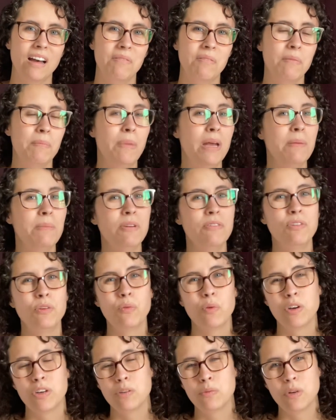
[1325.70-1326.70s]
maybe if you
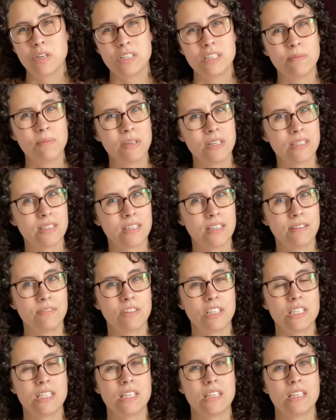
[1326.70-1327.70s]
wanted to wear something
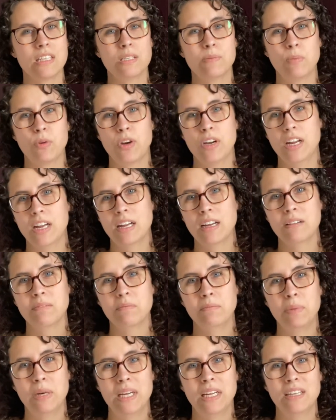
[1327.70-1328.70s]
sleeveless in the spring,
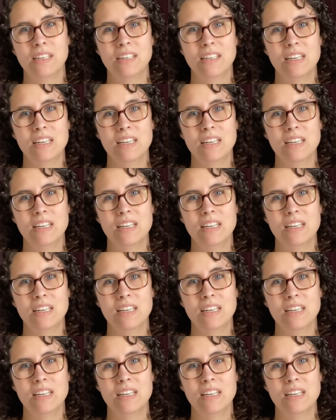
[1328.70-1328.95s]
but